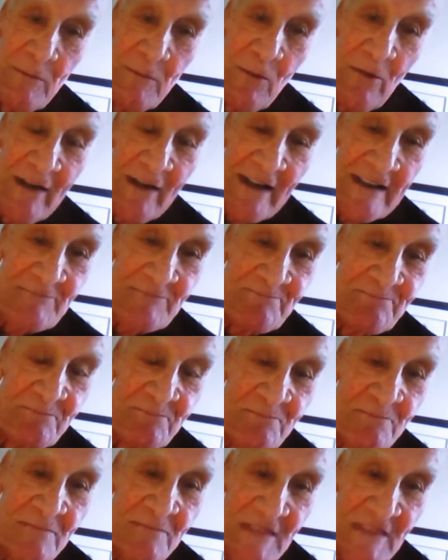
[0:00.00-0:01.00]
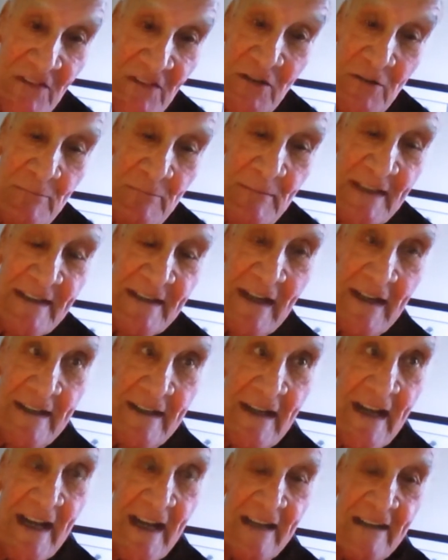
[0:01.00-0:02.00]
in the morning until midnight,
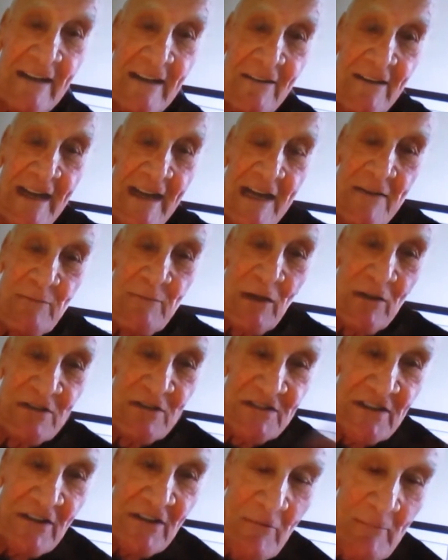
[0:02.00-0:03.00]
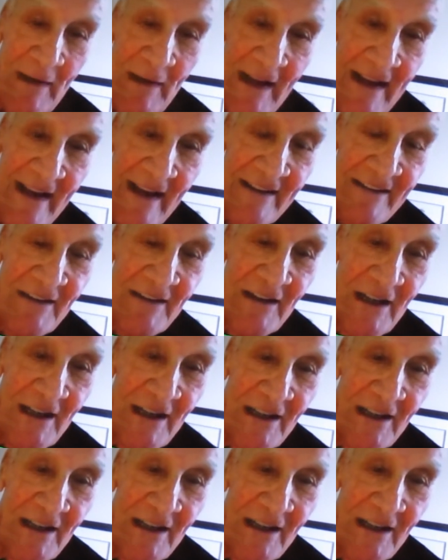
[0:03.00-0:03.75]
and I had a lamppost over my head.